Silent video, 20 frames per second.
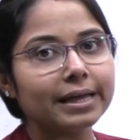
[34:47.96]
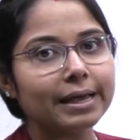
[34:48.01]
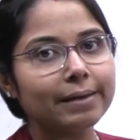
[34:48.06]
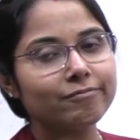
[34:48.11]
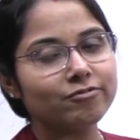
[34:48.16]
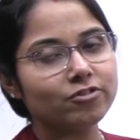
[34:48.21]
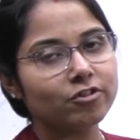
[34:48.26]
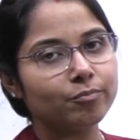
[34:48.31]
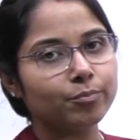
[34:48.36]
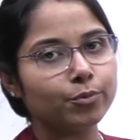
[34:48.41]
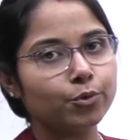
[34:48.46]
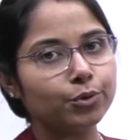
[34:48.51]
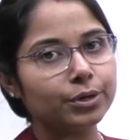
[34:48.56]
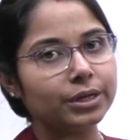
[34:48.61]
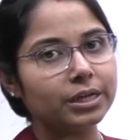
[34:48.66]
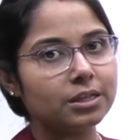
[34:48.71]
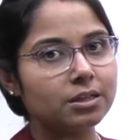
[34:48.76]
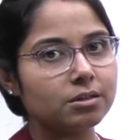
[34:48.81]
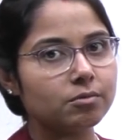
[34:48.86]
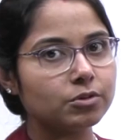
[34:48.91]
types of
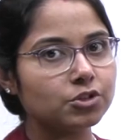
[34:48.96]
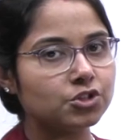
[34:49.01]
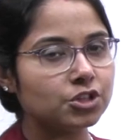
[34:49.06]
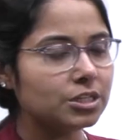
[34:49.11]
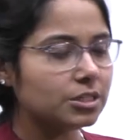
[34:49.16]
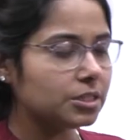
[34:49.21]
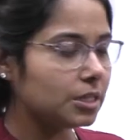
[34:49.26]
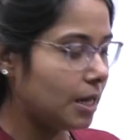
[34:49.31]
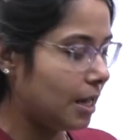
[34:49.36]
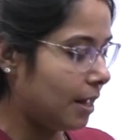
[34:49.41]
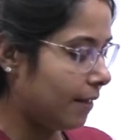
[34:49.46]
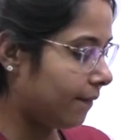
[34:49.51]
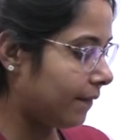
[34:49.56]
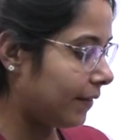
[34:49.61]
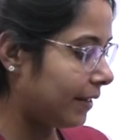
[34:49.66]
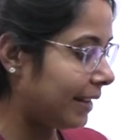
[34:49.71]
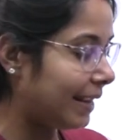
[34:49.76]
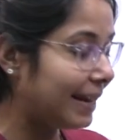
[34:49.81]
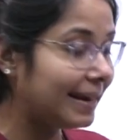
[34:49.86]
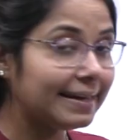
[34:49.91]
proteins, which is
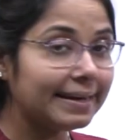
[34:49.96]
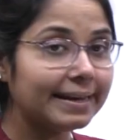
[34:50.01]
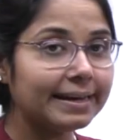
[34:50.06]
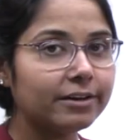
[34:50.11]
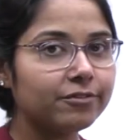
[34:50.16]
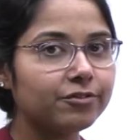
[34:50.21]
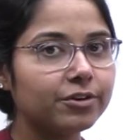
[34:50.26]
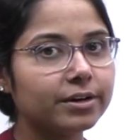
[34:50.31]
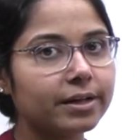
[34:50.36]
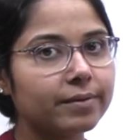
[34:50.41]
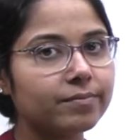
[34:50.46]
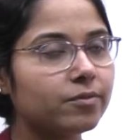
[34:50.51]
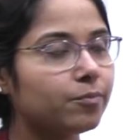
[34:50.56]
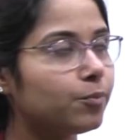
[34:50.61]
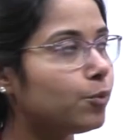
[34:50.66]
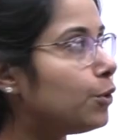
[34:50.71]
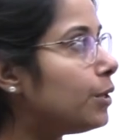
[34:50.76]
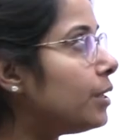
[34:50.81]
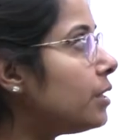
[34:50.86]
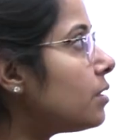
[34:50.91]
there 80 different types of
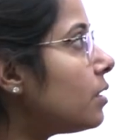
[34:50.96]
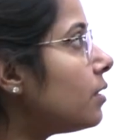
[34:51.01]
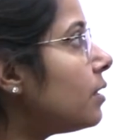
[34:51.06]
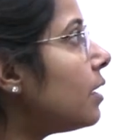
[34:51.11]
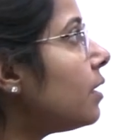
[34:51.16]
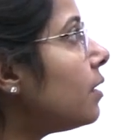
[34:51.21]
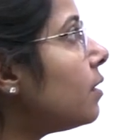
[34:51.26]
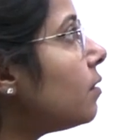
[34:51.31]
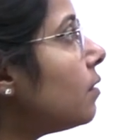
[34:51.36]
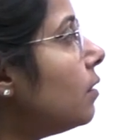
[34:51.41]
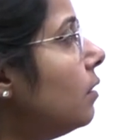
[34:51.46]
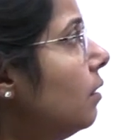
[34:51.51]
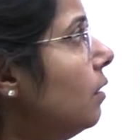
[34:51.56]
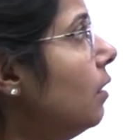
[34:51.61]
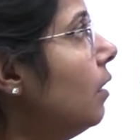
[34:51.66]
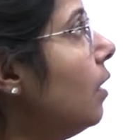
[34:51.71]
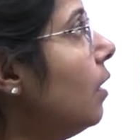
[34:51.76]
proteins are there in the